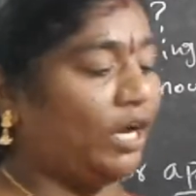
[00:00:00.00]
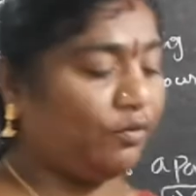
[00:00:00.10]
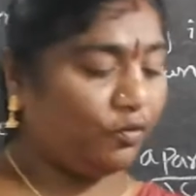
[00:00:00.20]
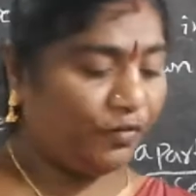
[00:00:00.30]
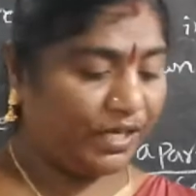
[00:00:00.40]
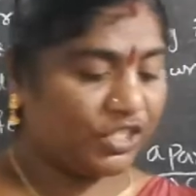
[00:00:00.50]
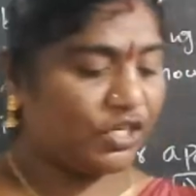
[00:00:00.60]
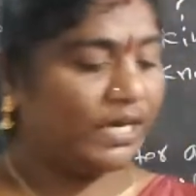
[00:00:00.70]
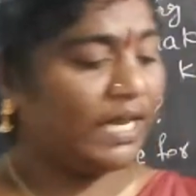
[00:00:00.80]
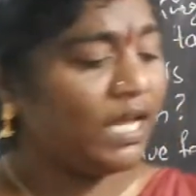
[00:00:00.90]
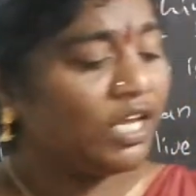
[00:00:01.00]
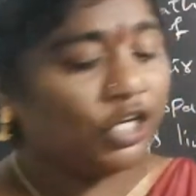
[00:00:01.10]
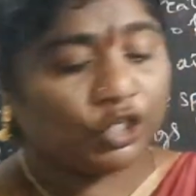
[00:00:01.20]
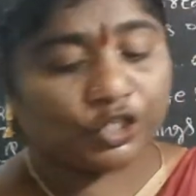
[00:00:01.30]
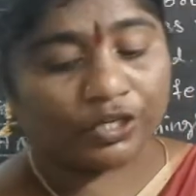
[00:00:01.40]
have to finish,
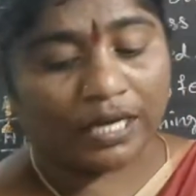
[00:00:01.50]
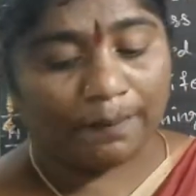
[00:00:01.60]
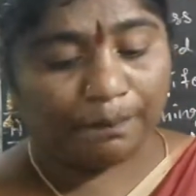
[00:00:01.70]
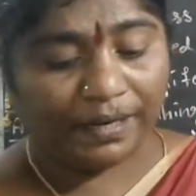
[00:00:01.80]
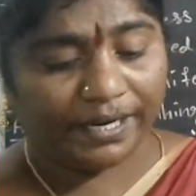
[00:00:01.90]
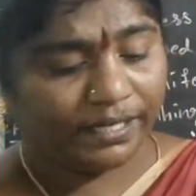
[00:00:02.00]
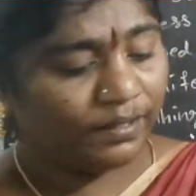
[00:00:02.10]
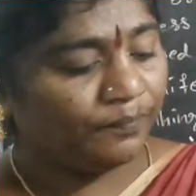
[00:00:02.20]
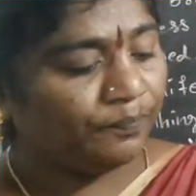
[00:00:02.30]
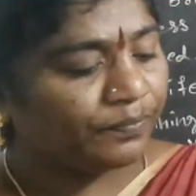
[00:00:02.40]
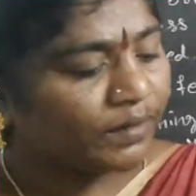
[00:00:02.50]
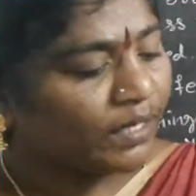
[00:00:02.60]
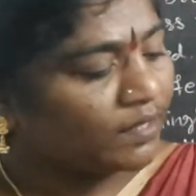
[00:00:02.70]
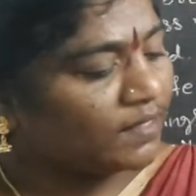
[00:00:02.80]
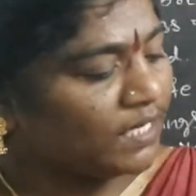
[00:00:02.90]
Nana. You should complete
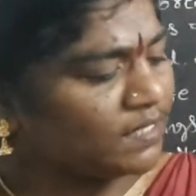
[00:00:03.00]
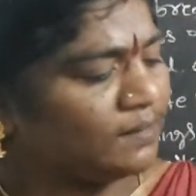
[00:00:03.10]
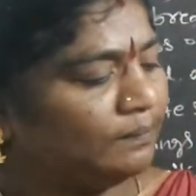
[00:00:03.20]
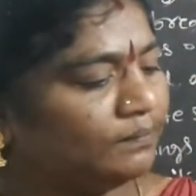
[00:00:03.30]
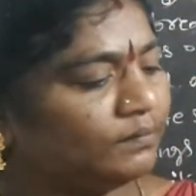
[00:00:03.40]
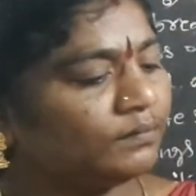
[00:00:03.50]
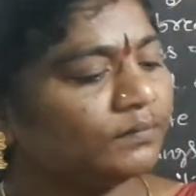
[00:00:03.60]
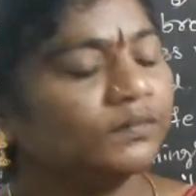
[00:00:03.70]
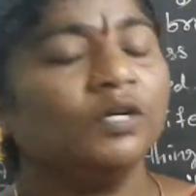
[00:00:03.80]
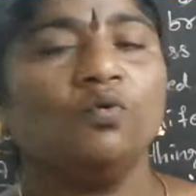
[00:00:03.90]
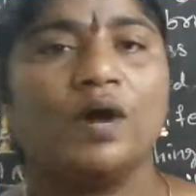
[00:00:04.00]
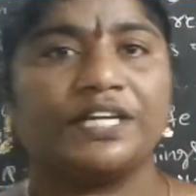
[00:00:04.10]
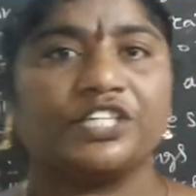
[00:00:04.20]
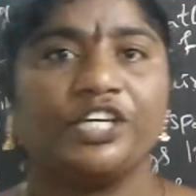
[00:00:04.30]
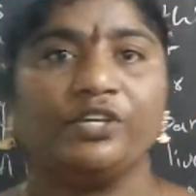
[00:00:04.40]
these
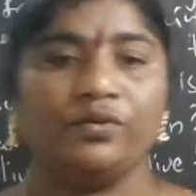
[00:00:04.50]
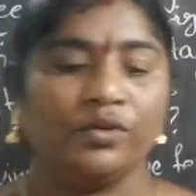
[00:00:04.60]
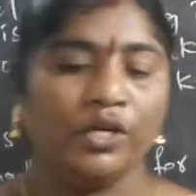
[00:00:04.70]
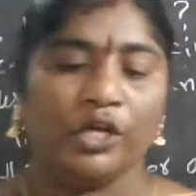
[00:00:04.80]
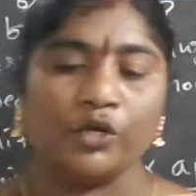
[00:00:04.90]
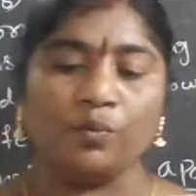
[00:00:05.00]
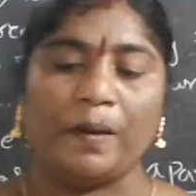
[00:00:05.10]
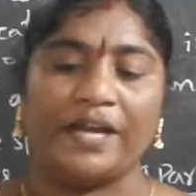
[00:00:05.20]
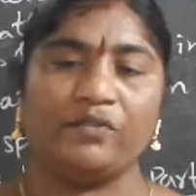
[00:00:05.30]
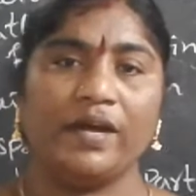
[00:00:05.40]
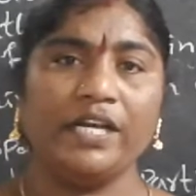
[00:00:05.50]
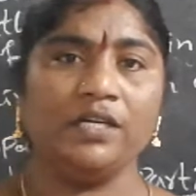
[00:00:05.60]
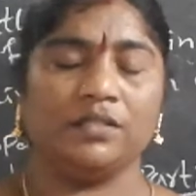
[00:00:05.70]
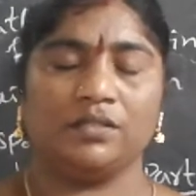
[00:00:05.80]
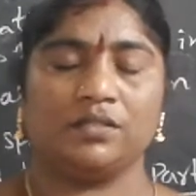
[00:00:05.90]
worksheet 2.1,
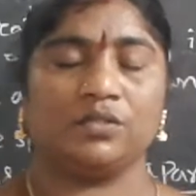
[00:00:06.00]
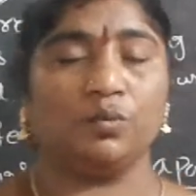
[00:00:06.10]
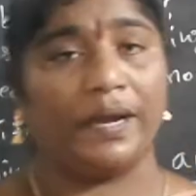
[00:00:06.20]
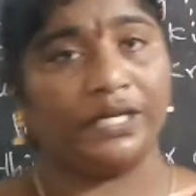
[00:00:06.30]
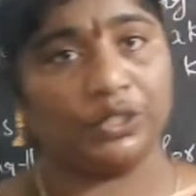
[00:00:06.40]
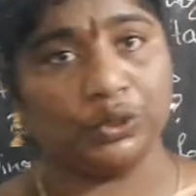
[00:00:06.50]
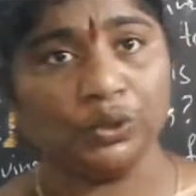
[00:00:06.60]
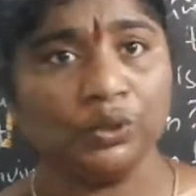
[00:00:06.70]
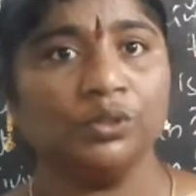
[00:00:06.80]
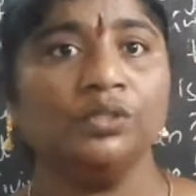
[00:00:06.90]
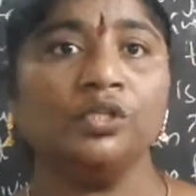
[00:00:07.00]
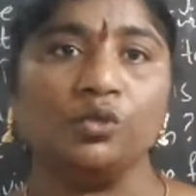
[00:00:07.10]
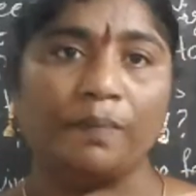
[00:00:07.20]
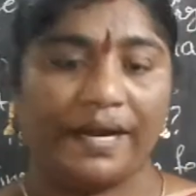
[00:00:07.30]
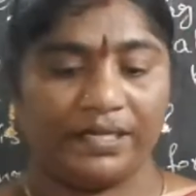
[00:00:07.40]
2.2,
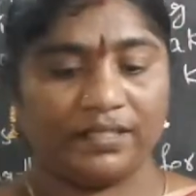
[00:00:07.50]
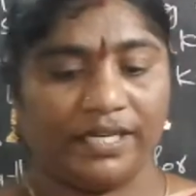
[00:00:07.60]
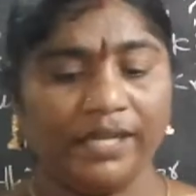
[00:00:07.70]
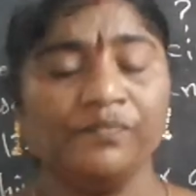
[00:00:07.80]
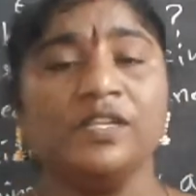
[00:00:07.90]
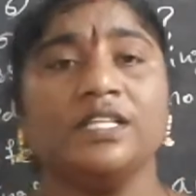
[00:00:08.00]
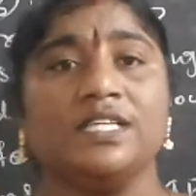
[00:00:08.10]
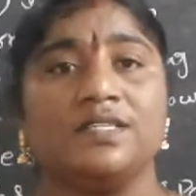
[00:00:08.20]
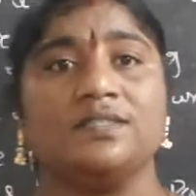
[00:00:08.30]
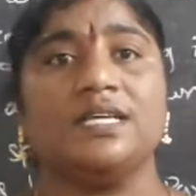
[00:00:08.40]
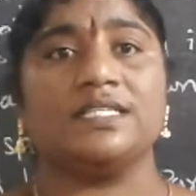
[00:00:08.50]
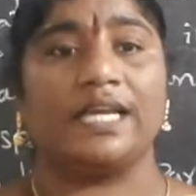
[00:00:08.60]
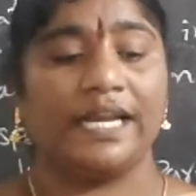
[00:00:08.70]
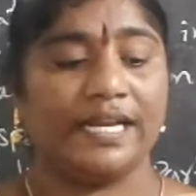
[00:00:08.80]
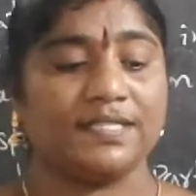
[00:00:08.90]
2.3. This is the
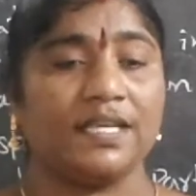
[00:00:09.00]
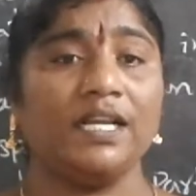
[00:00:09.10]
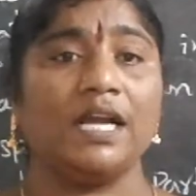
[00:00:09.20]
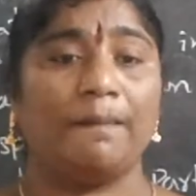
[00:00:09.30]
second lesson.